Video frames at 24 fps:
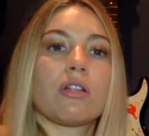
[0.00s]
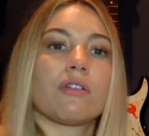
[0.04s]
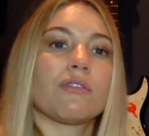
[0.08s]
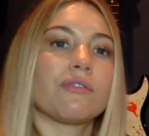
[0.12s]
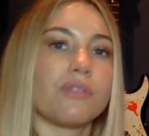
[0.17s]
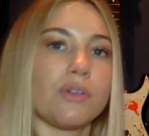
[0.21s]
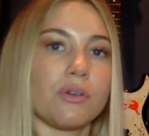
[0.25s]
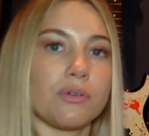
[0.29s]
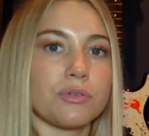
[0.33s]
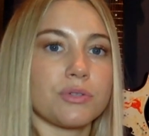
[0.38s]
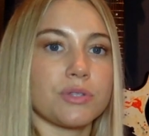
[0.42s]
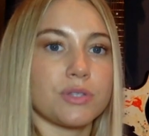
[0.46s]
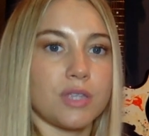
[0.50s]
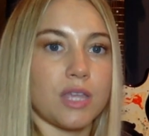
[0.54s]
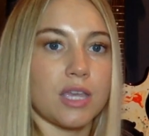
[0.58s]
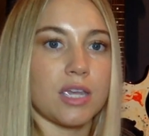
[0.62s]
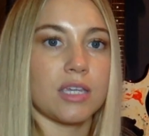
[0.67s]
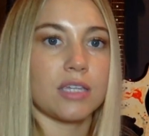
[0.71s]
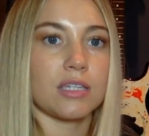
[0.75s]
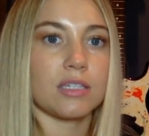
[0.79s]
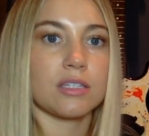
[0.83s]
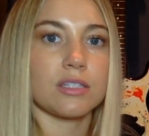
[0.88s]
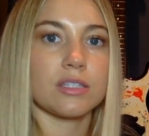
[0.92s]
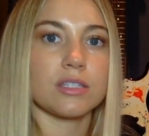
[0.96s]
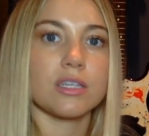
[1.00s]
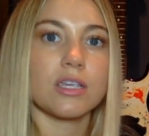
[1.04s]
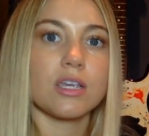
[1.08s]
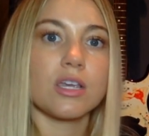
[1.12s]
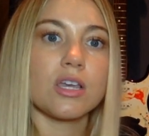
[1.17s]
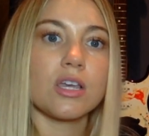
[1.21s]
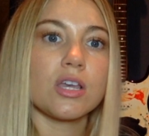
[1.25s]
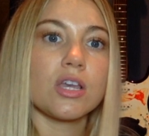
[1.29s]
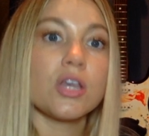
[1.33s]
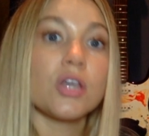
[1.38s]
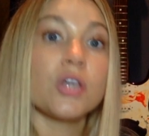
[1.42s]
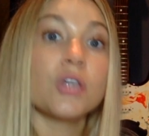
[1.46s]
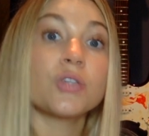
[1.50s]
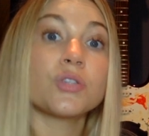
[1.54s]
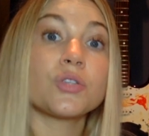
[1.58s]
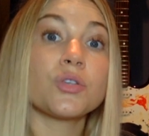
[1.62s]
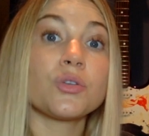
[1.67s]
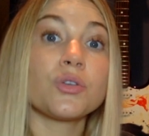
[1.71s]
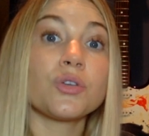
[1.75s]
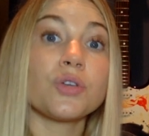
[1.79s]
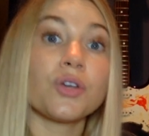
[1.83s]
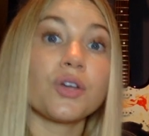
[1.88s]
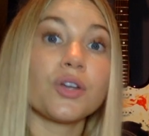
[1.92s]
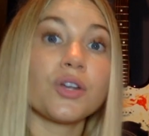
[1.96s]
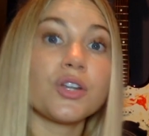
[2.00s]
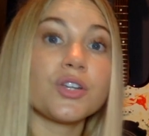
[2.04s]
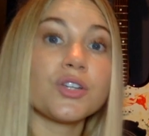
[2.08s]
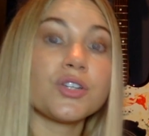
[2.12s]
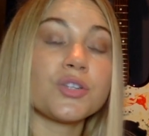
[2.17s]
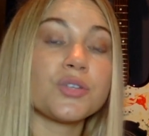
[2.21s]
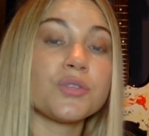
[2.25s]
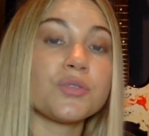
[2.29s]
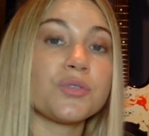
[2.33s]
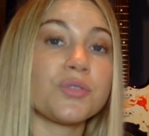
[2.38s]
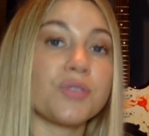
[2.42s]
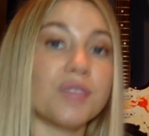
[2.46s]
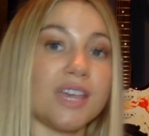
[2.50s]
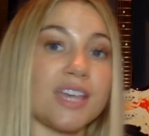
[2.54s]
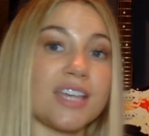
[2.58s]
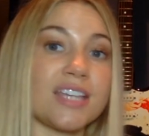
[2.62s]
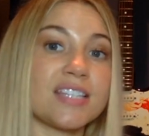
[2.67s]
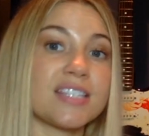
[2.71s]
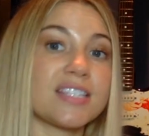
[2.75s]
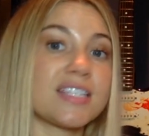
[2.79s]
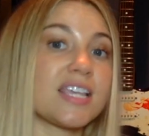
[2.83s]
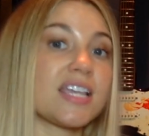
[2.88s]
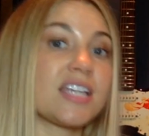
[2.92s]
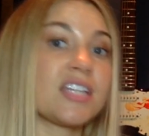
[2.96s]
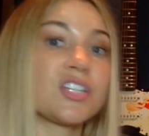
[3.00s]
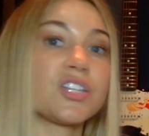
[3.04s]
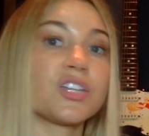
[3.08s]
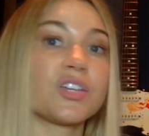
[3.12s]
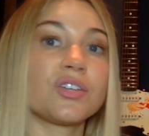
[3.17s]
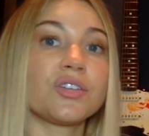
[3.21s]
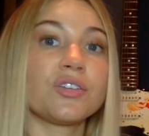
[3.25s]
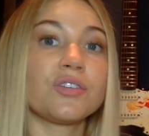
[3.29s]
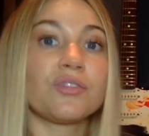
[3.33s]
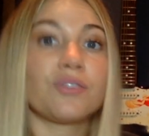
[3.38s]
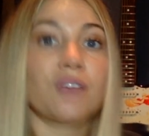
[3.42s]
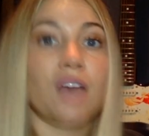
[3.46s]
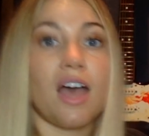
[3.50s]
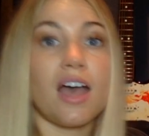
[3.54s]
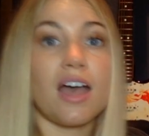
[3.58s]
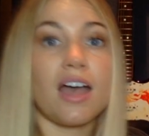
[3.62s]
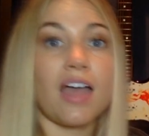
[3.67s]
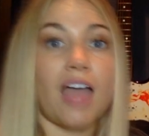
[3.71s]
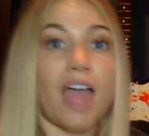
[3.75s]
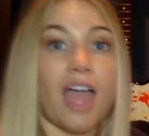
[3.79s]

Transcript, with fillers: of those things. So you're gonna do this until you've got